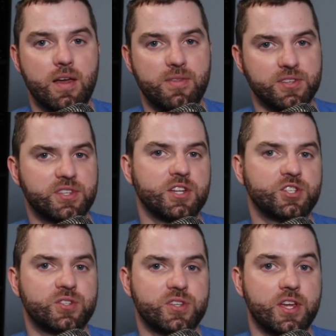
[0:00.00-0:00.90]
this
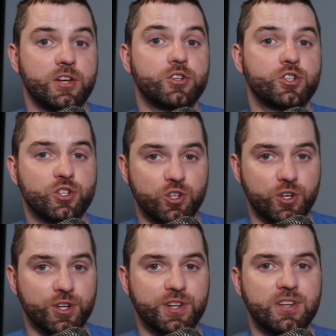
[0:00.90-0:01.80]
headset
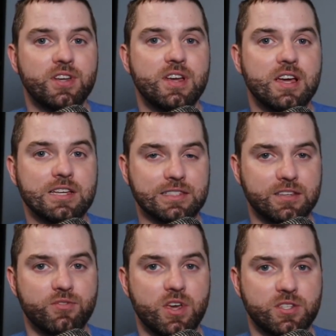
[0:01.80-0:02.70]
should
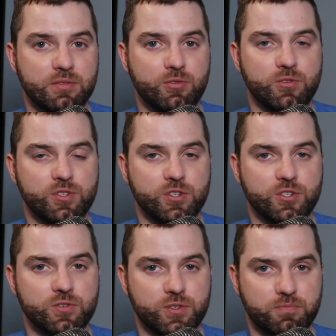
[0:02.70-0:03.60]
alleviate some of those
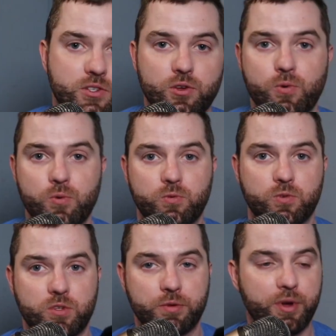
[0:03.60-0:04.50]
issues. So
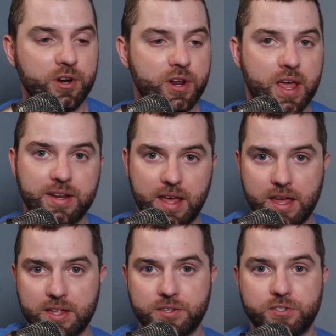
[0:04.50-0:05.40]
compared
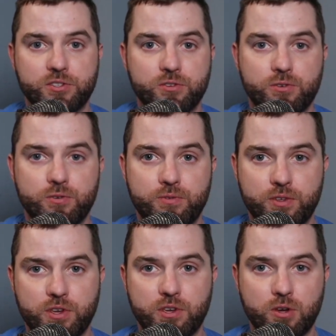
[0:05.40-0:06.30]
head-to-head to
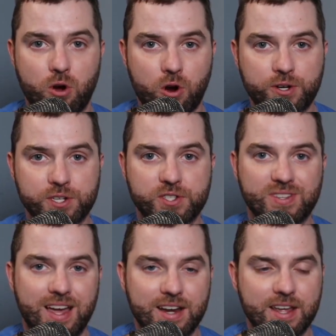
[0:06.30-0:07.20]
the Arctis
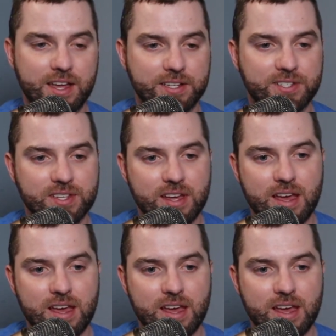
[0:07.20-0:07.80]
9X,